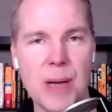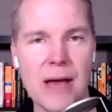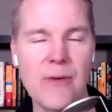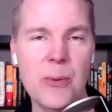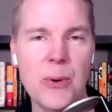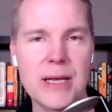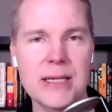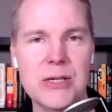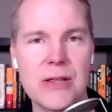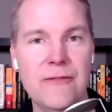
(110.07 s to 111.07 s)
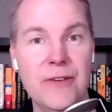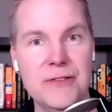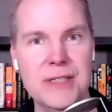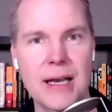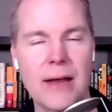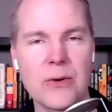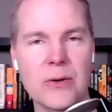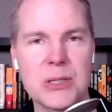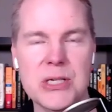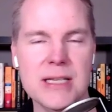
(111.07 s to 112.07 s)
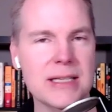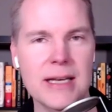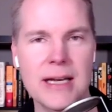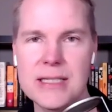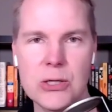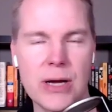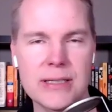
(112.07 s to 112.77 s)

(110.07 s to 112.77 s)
but I've upgraded to the 1500, which is a nice